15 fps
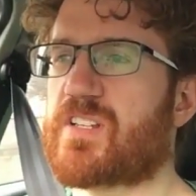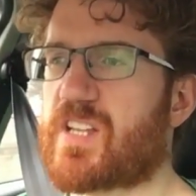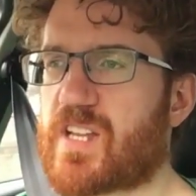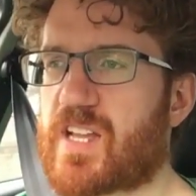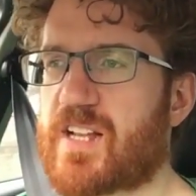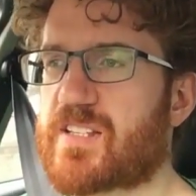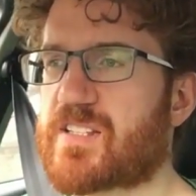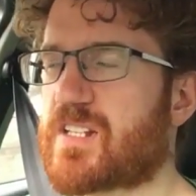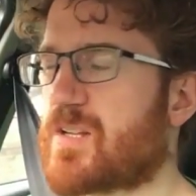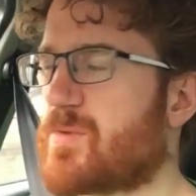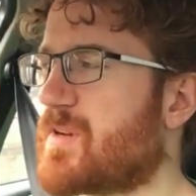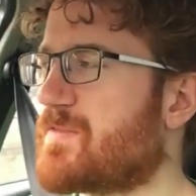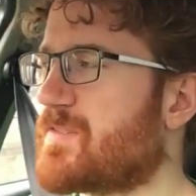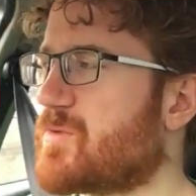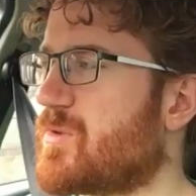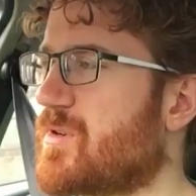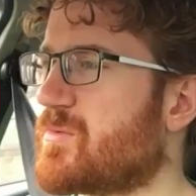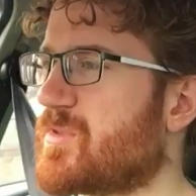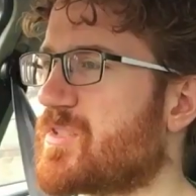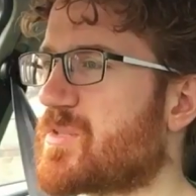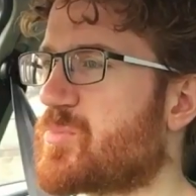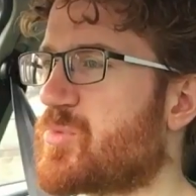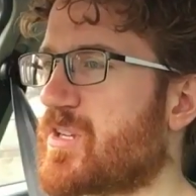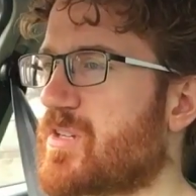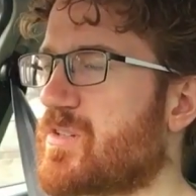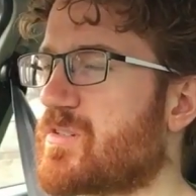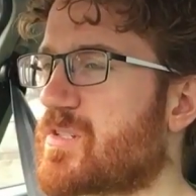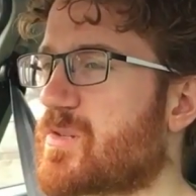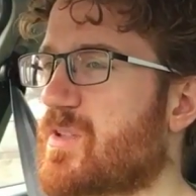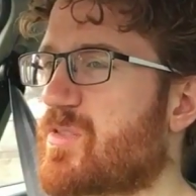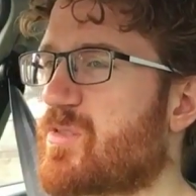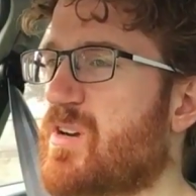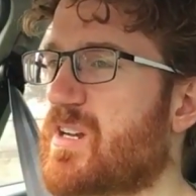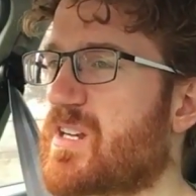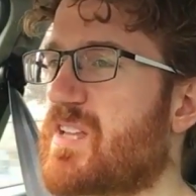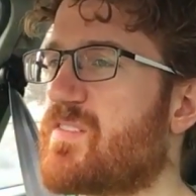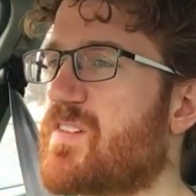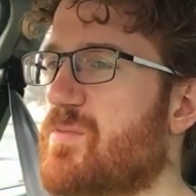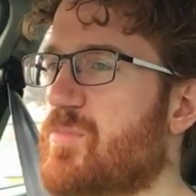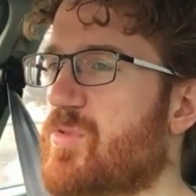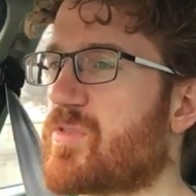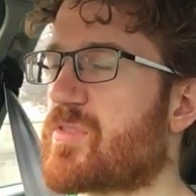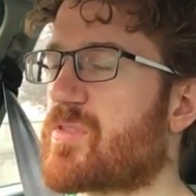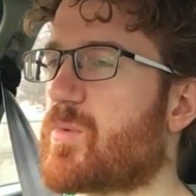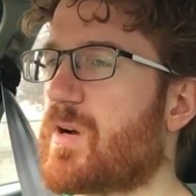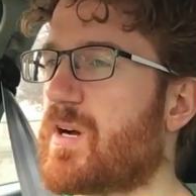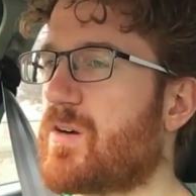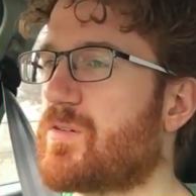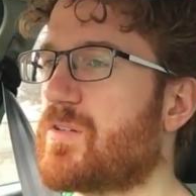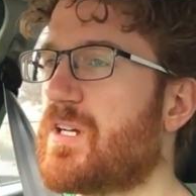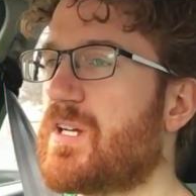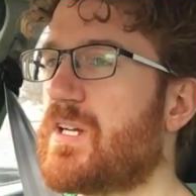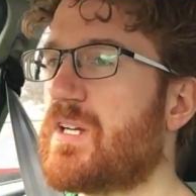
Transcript: so you can cancel it whenever you want which is pretty good so I thought I'd give it a month while